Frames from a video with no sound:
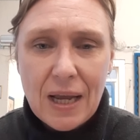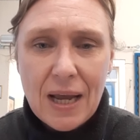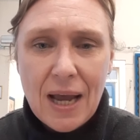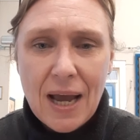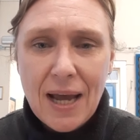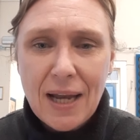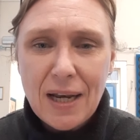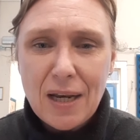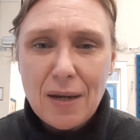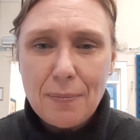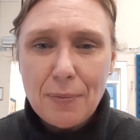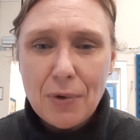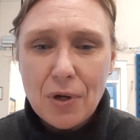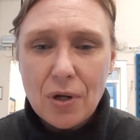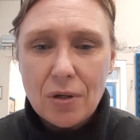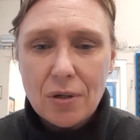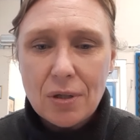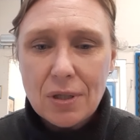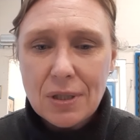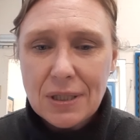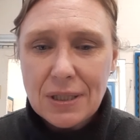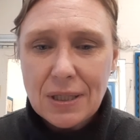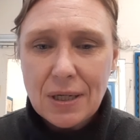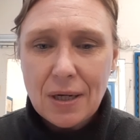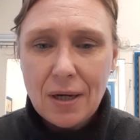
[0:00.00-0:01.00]

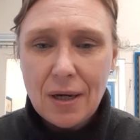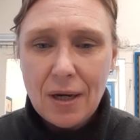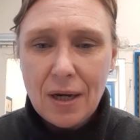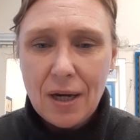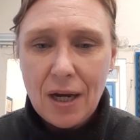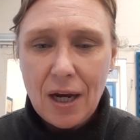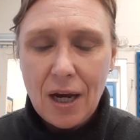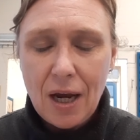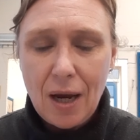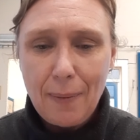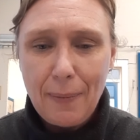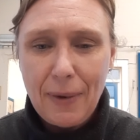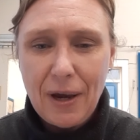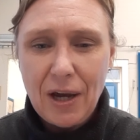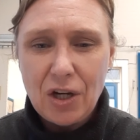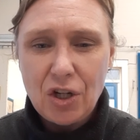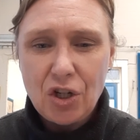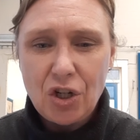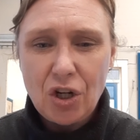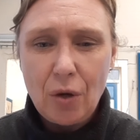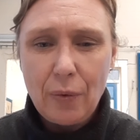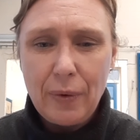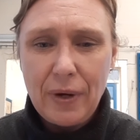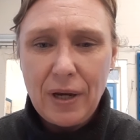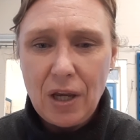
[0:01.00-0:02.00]
animals am I
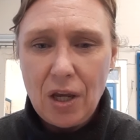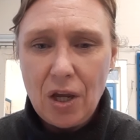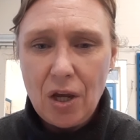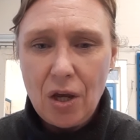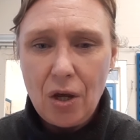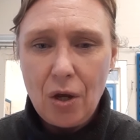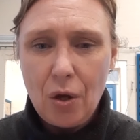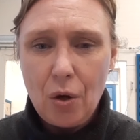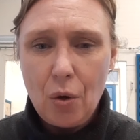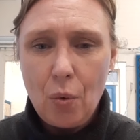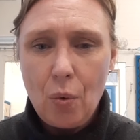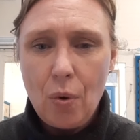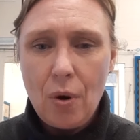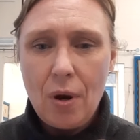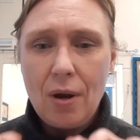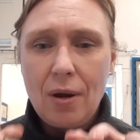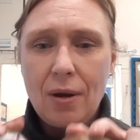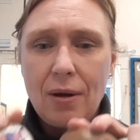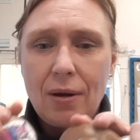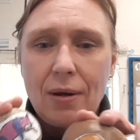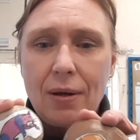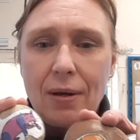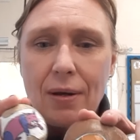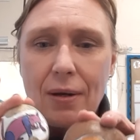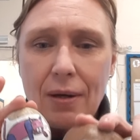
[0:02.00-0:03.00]
showing you
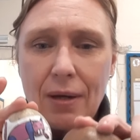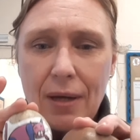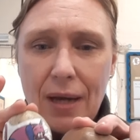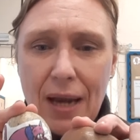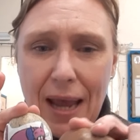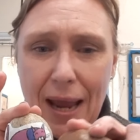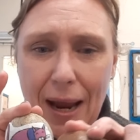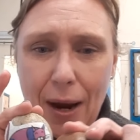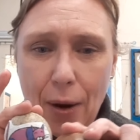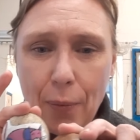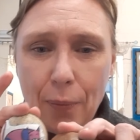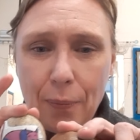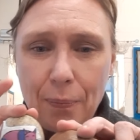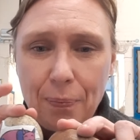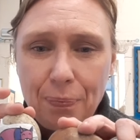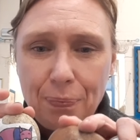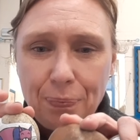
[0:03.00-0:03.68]
now?